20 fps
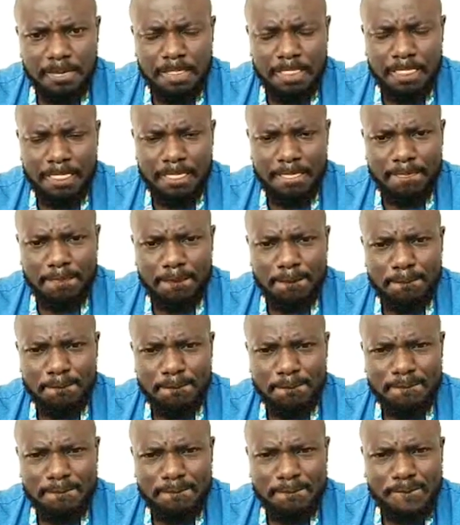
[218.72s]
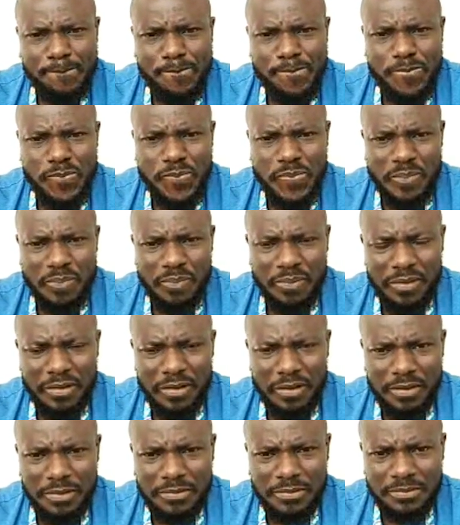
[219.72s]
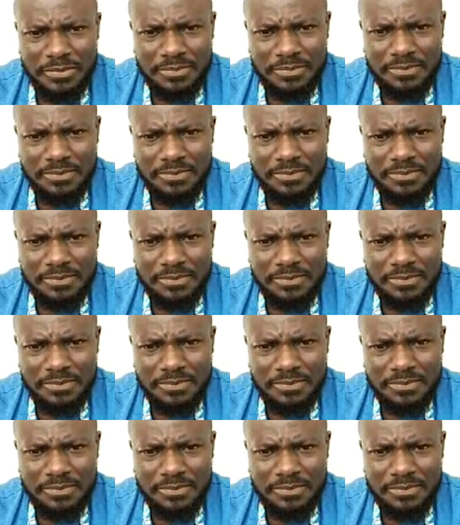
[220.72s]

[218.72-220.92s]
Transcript: Yeah, I agree with you. Now, looking at